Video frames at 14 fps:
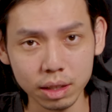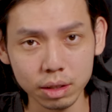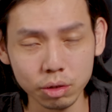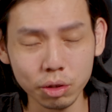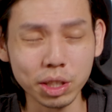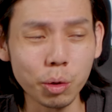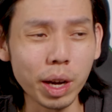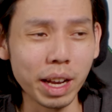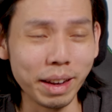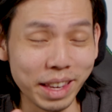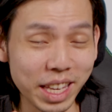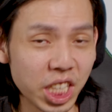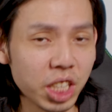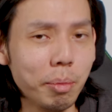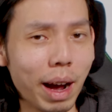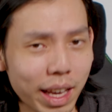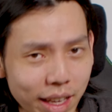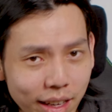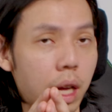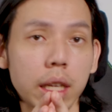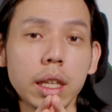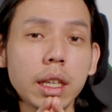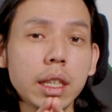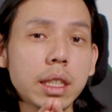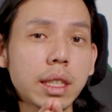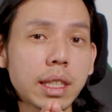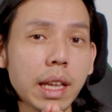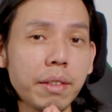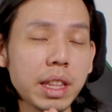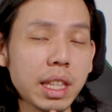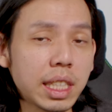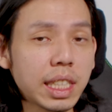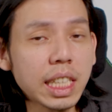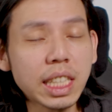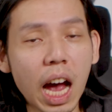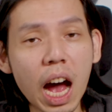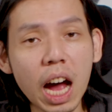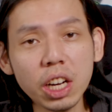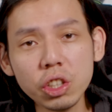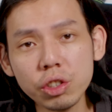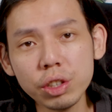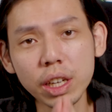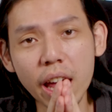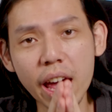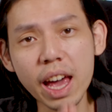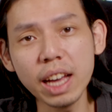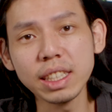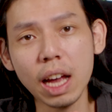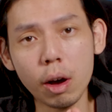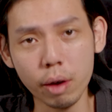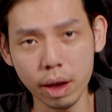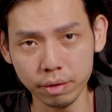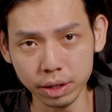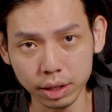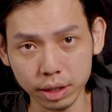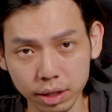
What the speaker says: So it's quite a niche market. The 7600X, however,